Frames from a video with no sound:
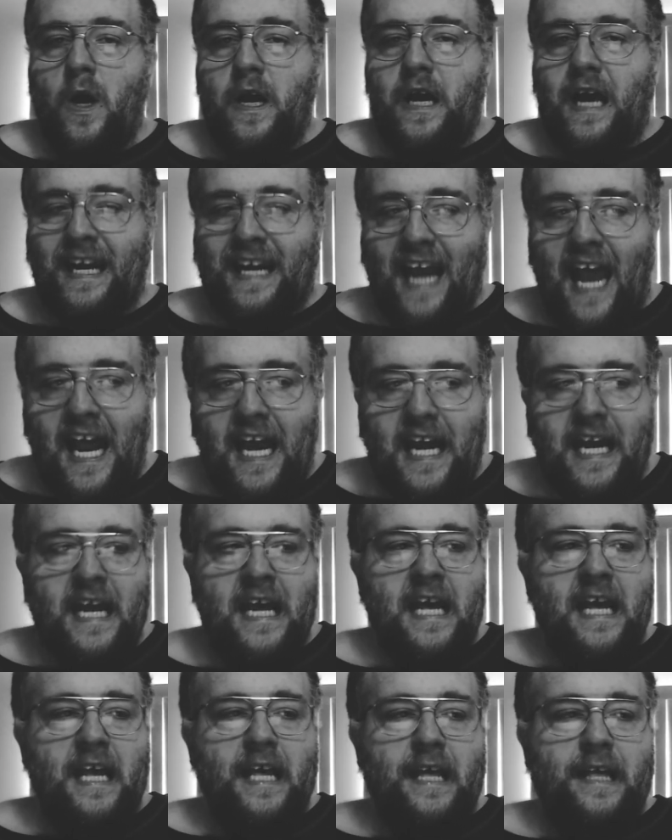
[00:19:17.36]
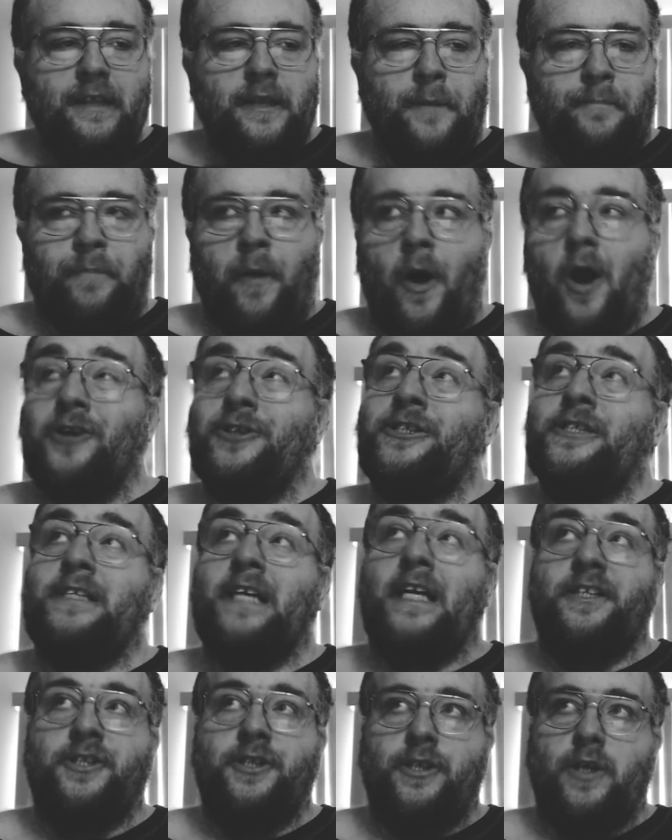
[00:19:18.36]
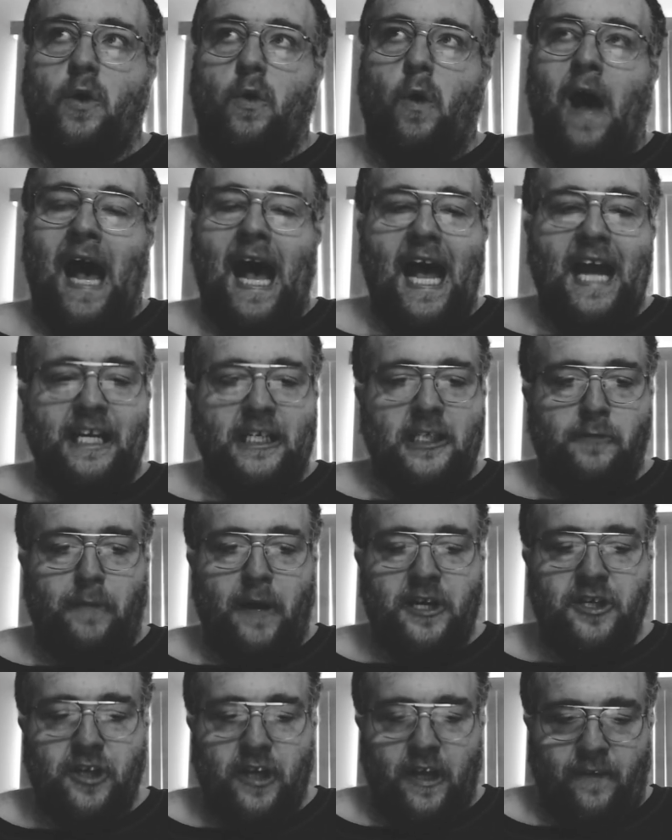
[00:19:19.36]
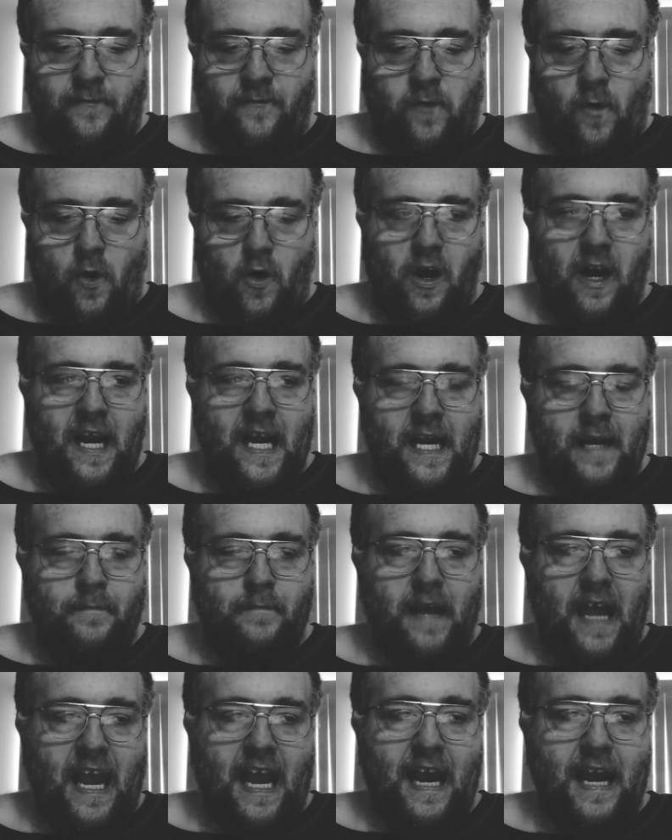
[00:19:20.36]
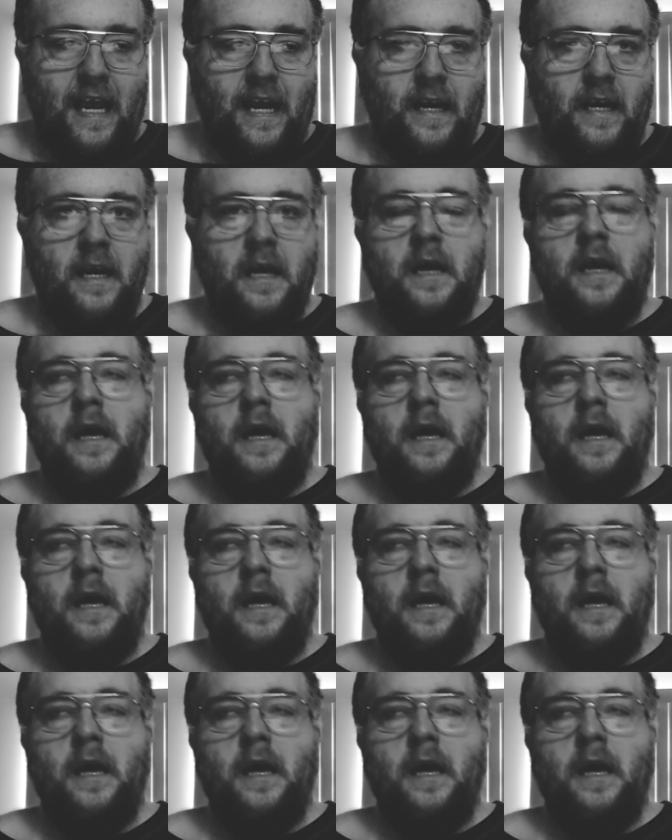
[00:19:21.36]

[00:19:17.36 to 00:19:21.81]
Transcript: Again, the bar set so high, especially for him, and